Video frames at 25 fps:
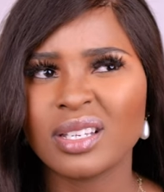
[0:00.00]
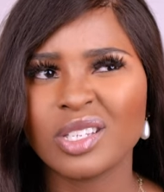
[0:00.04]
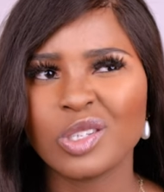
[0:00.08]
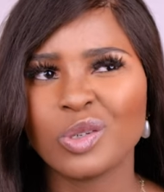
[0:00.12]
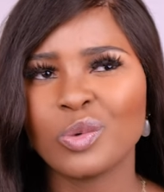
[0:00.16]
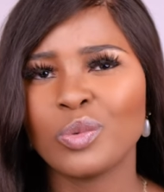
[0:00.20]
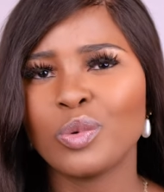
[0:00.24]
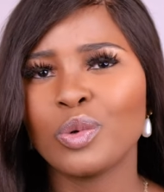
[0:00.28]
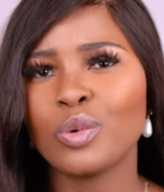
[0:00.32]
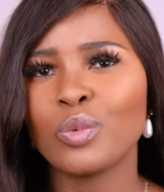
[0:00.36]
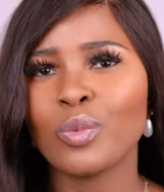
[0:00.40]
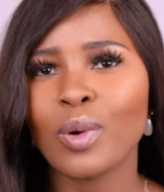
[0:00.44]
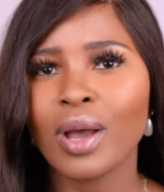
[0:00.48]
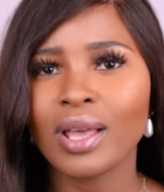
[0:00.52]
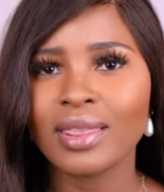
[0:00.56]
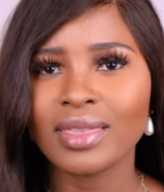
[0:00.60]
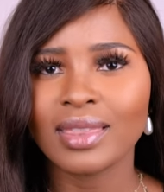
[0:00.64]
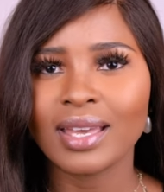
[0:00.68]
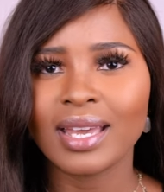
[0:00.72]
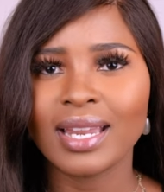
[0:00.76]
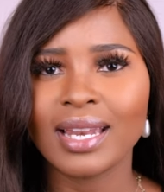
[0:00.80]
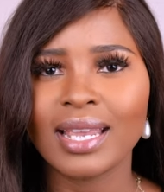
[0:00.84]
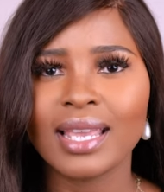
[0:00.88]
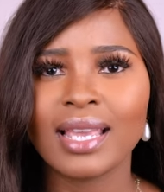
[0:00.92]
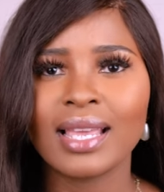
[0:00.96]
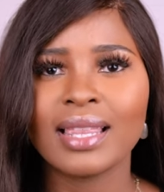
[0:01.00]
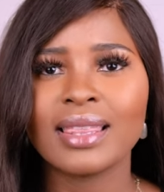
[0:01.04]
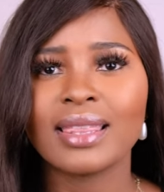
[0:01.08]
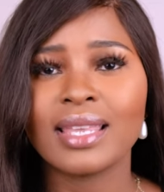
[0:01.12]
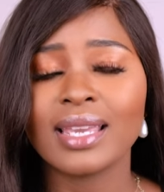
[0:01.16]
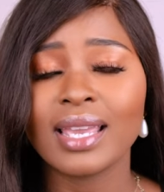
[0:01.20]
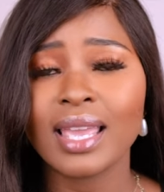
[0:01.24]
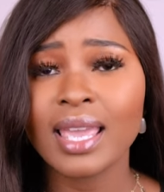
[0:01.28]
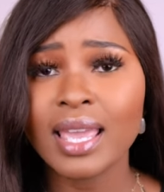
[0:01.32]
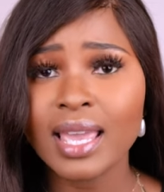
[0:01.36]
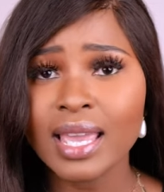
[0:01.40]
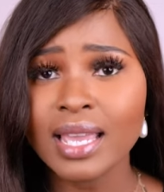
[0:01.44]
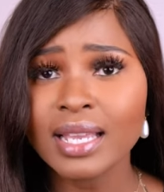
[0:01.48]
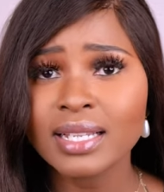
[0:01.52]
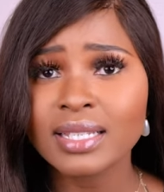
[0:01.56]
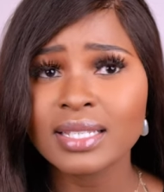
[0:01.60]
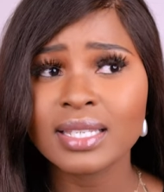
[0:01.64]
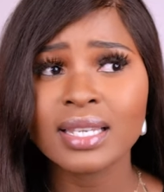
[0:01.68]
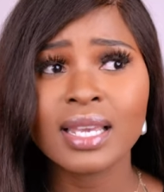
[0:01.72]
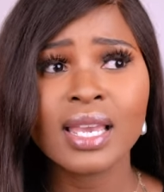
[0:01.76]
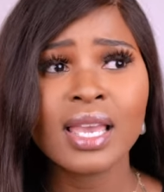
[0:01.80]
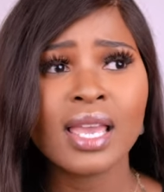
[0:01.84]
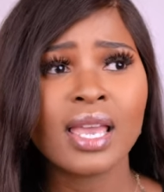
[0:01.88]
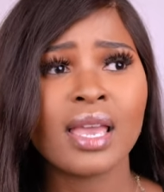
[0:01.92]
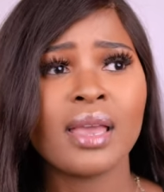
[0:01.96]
You wouldn't want that in the heat